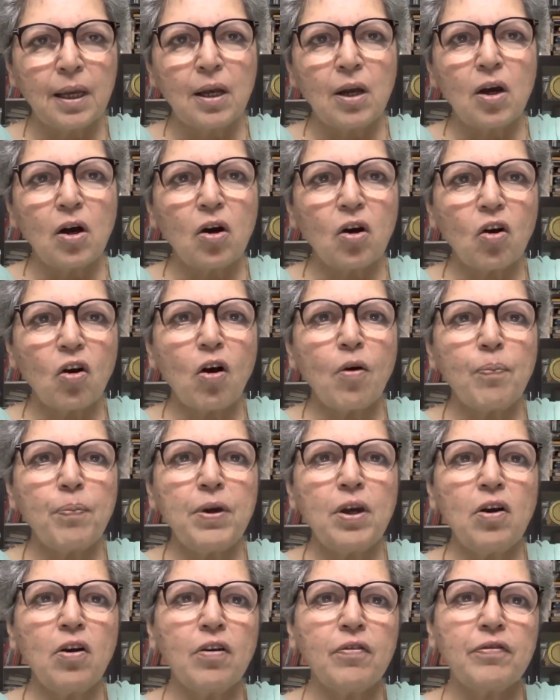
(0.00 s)
A
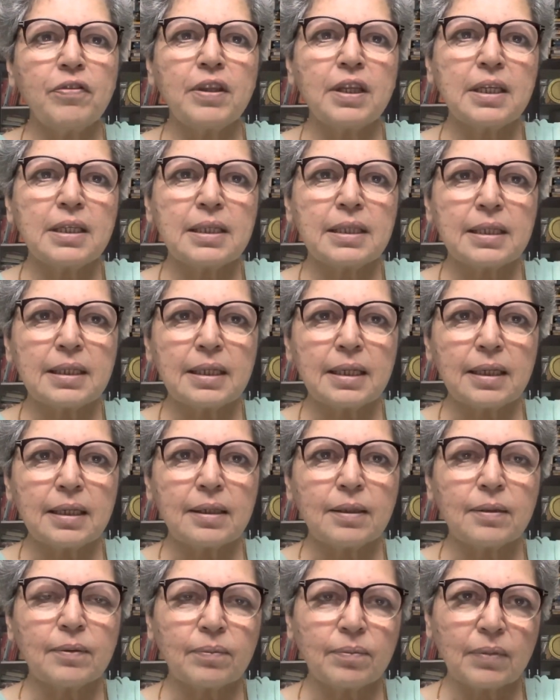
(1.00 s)
copy of this
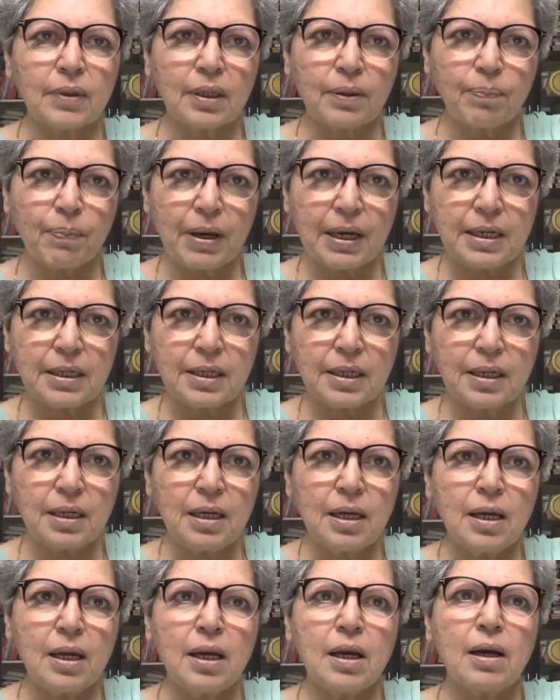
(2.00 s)
painting,